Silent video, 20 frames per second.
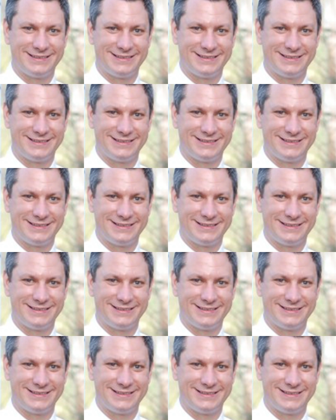
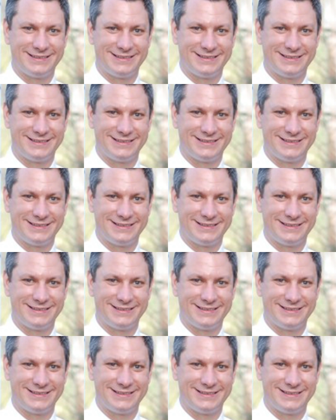
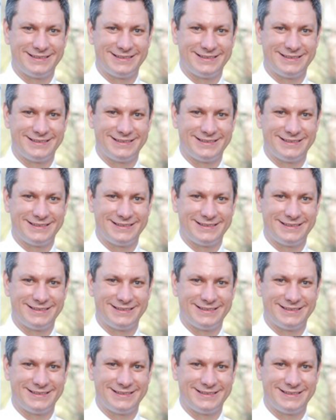
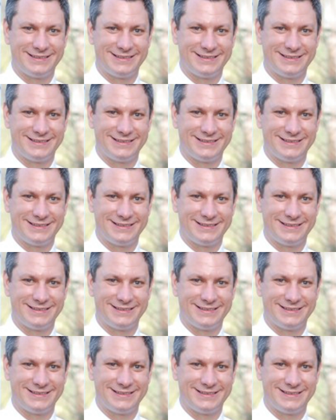[no speech]